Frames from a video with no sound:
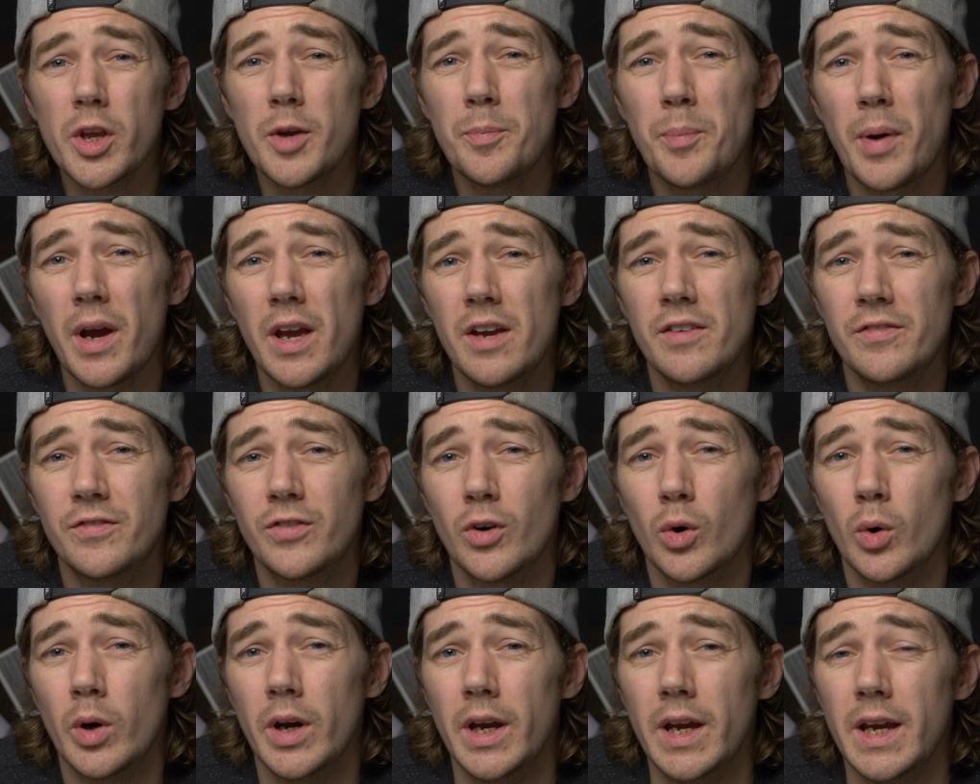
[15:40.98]
you're paying
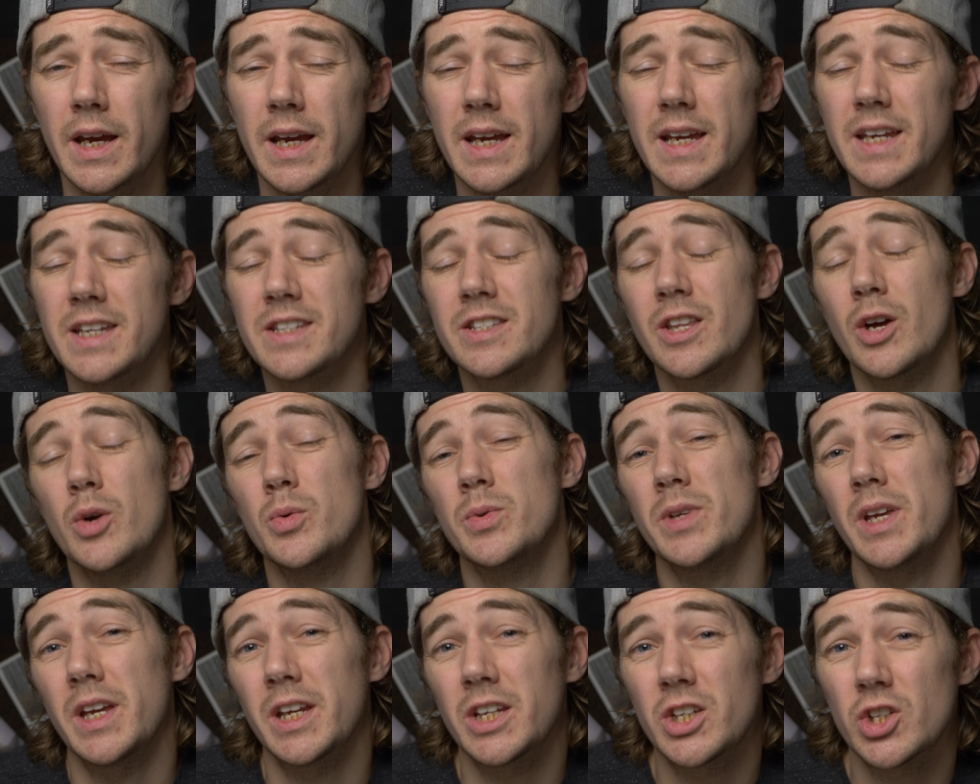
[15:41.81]
for here is
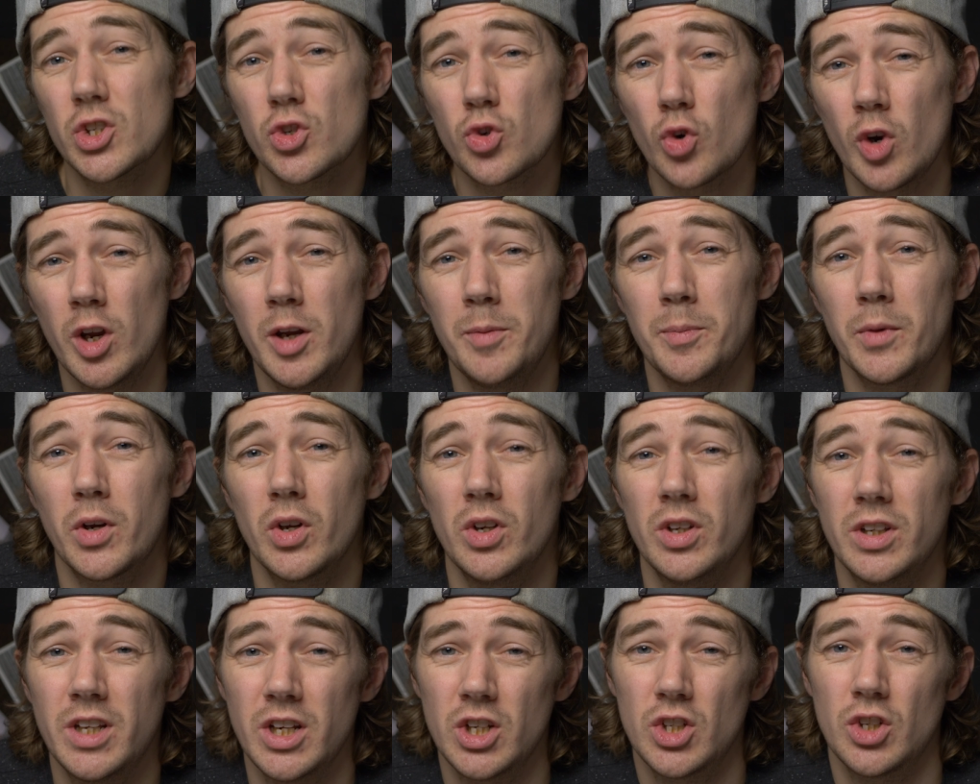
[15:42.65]
those extreme
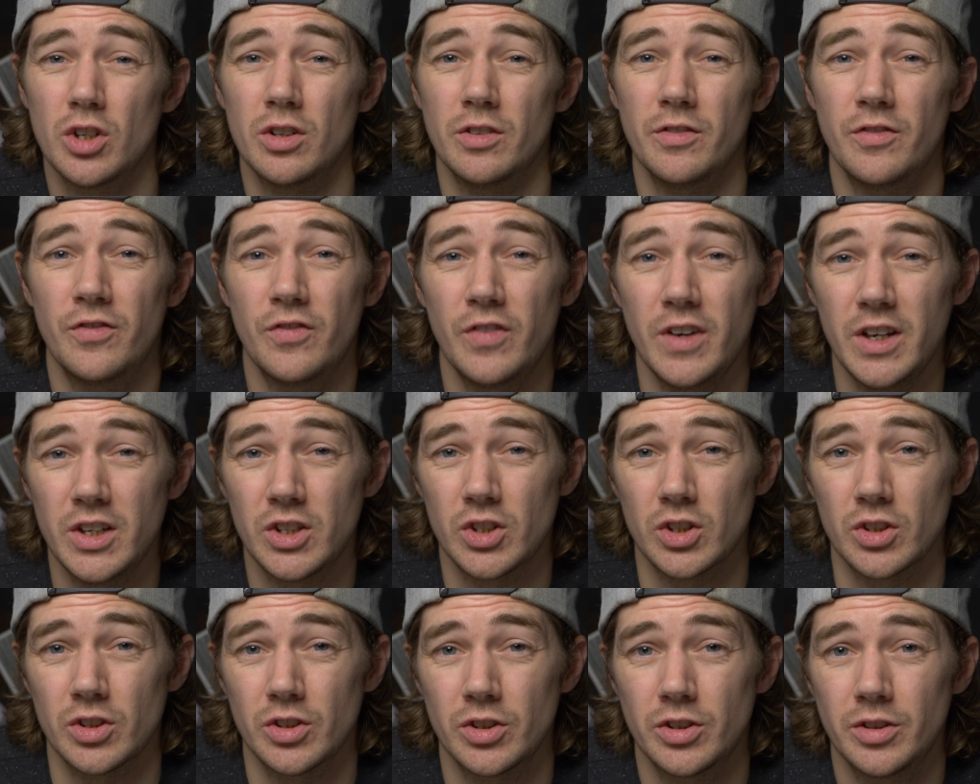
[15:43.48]
condition
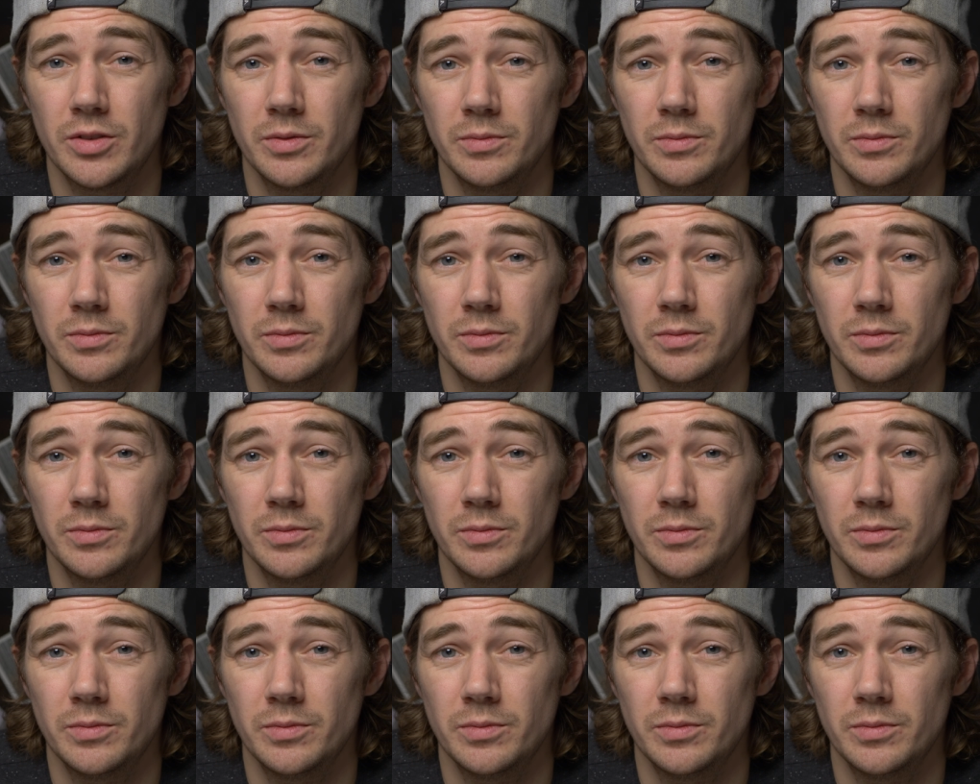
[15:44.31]
features.